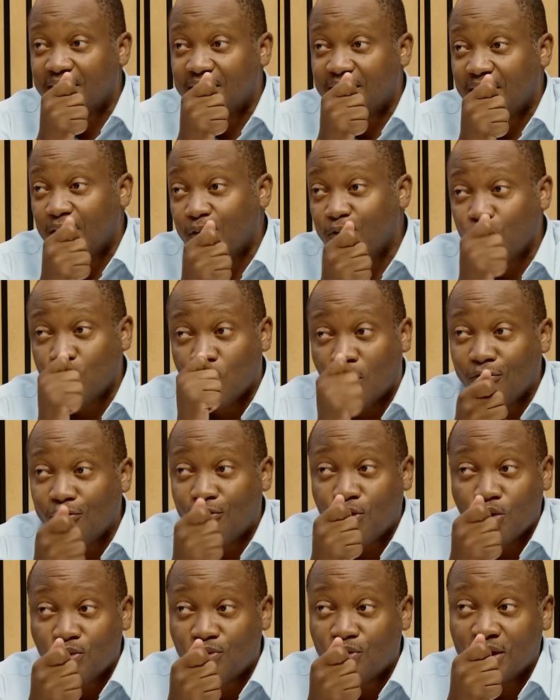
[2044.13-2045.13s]
if you don't
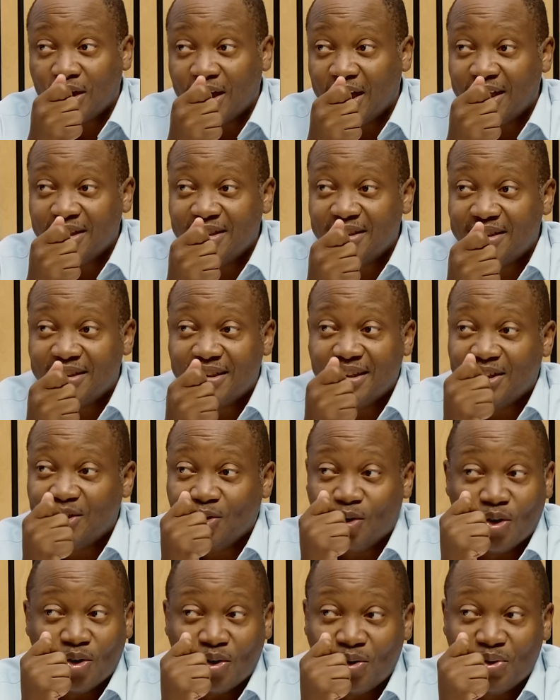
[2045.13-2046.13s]
vote for the ANC,
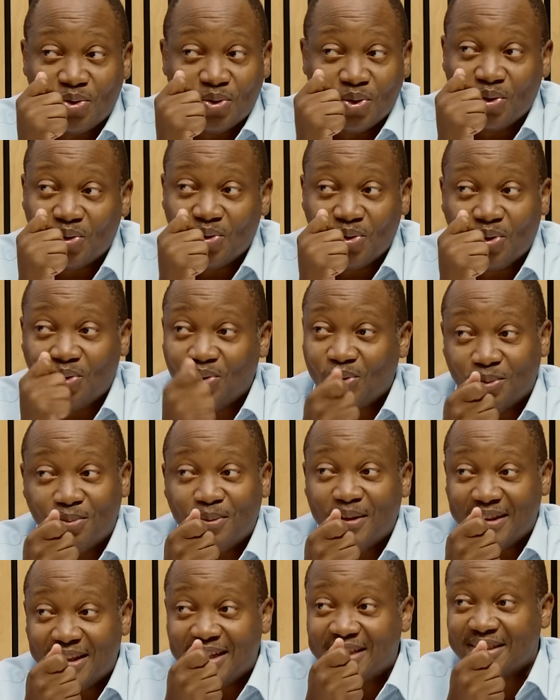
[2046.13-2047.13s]
you'll
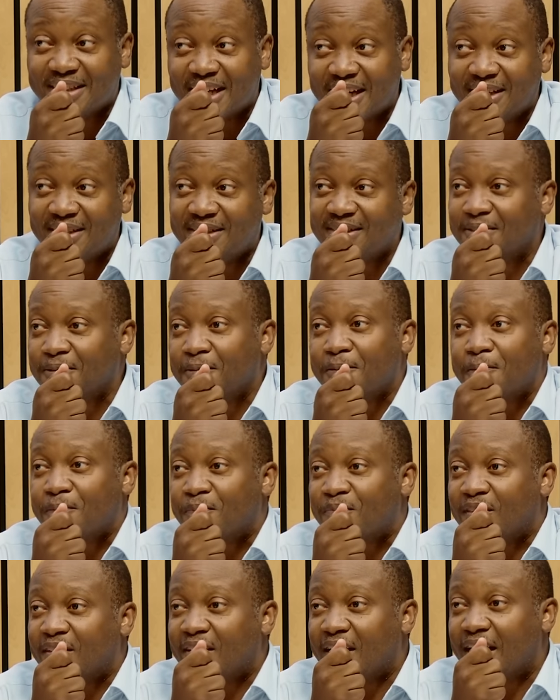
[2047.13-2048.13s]
be in the streets.
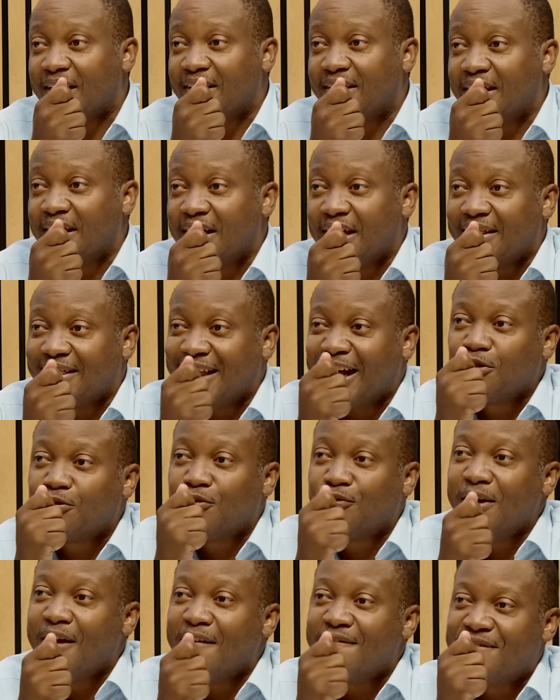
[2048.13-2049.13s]
Right? Yeah. That
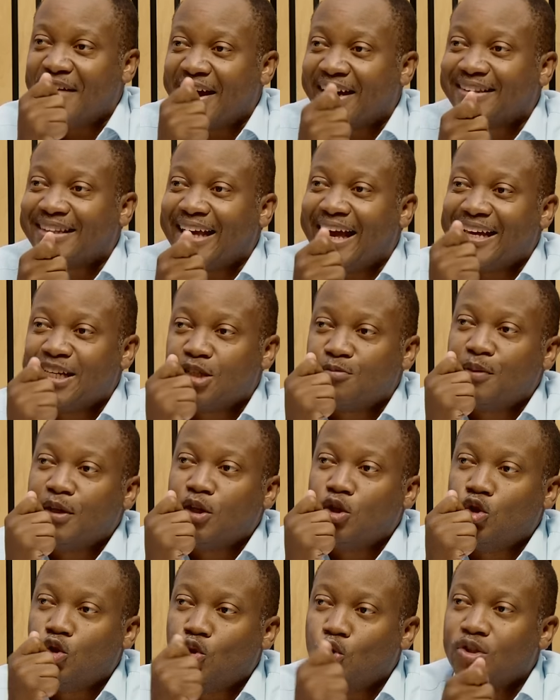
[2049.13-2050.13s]
fear factor has
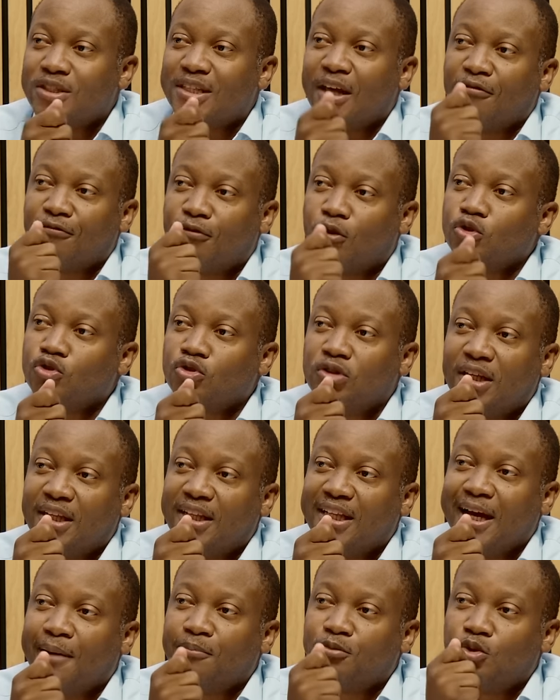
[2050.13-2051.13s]
been used,
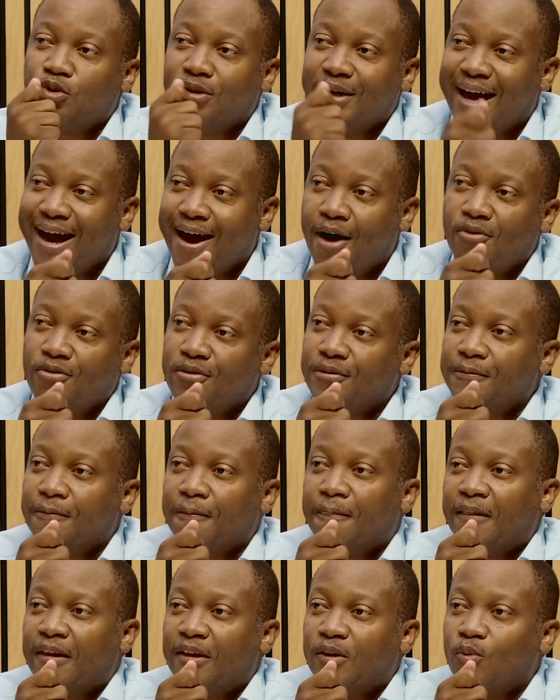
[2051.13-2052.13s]
unfortunately, up to now.
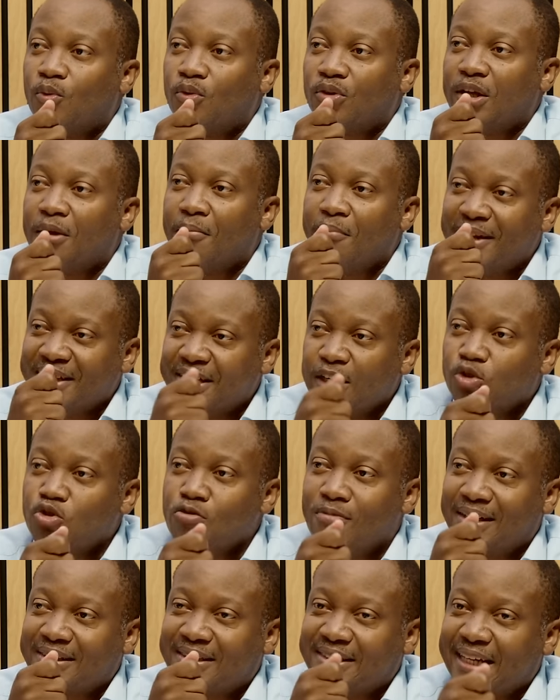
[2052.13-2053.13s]
The message you
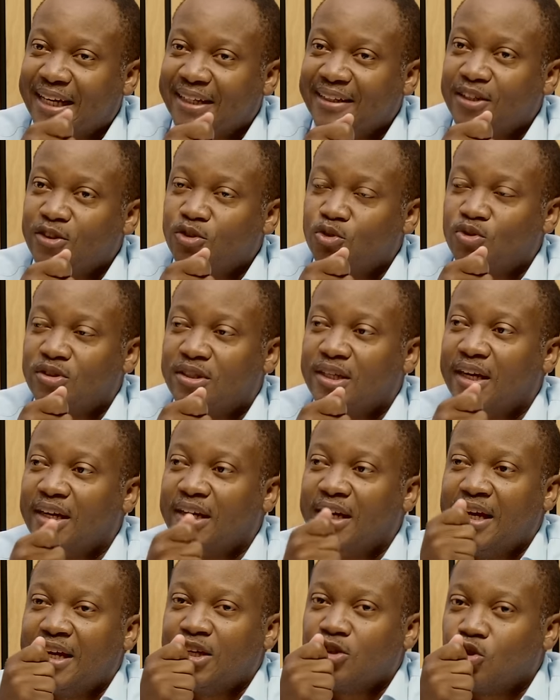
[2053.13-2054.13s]
must send is to say
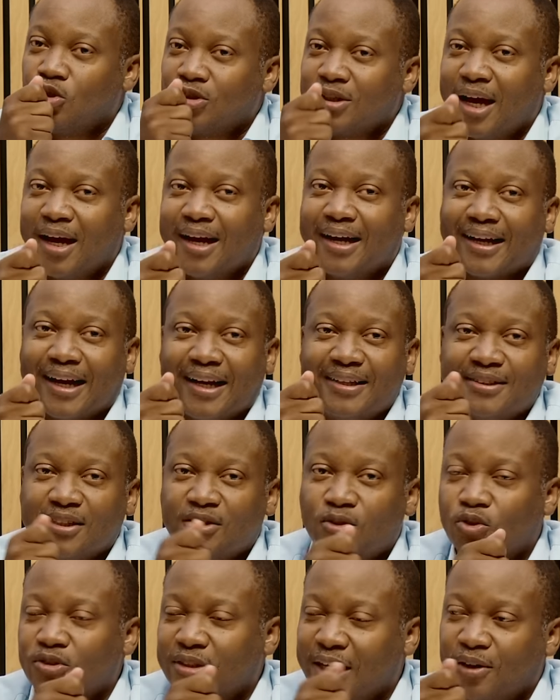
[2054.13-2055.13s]
social grants
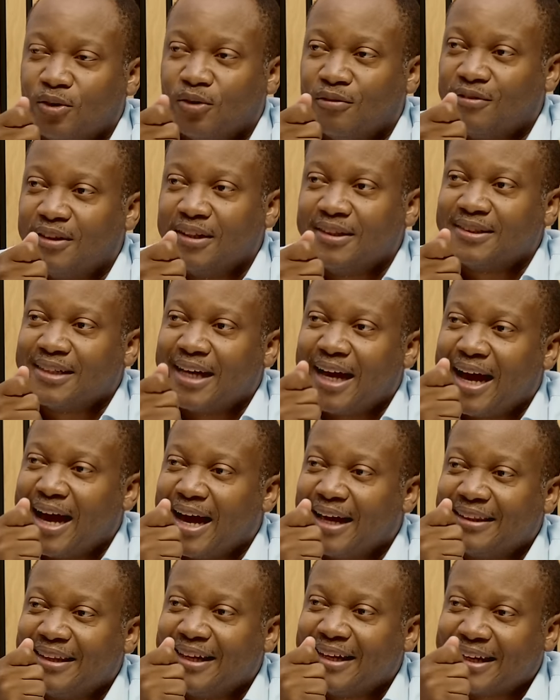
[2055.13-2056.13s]
and those kind of things
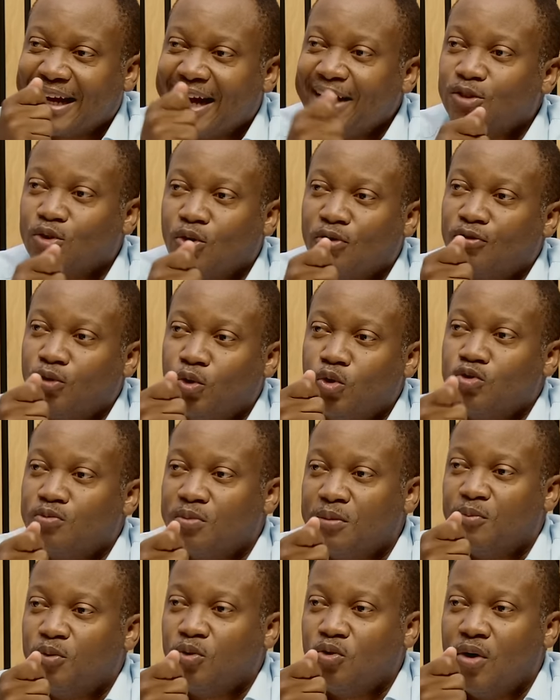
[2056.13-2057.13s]
are the rights of those
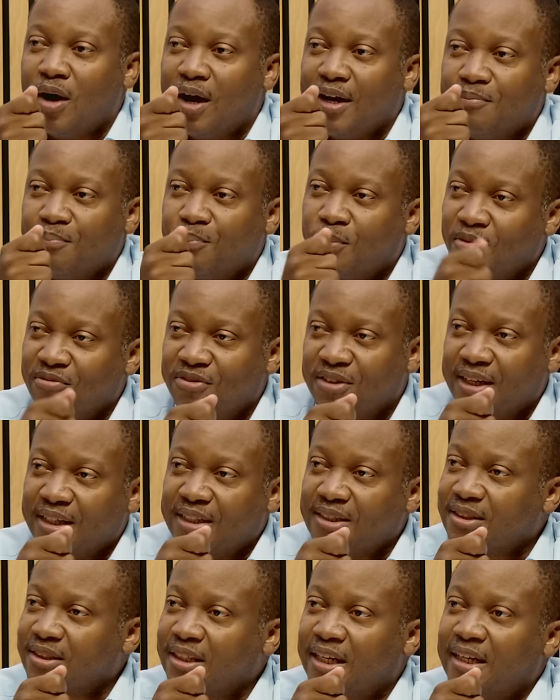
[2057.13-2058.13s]
people who are
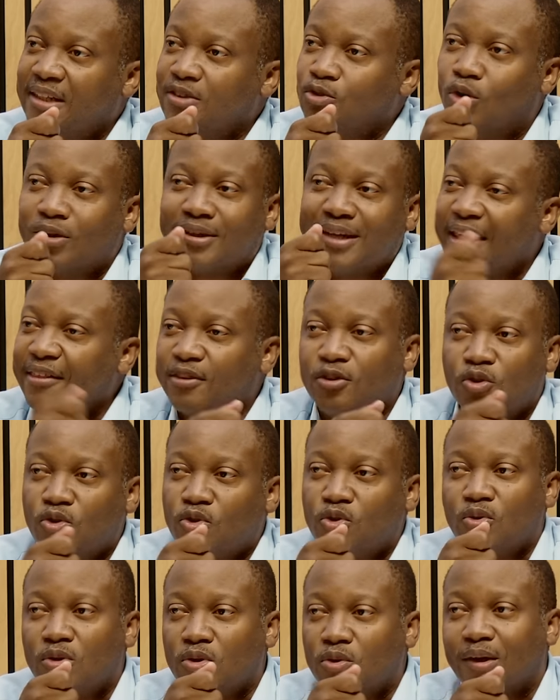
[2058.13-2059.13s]
impoverished. It's got nothing to
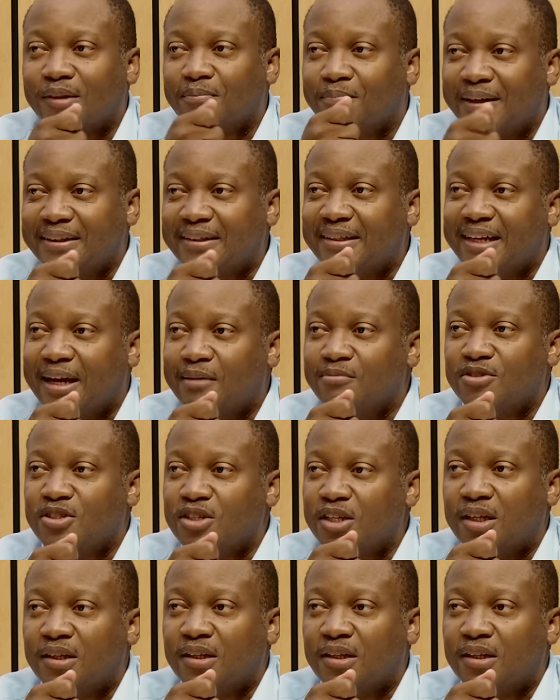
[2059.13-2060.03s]
do with what party comes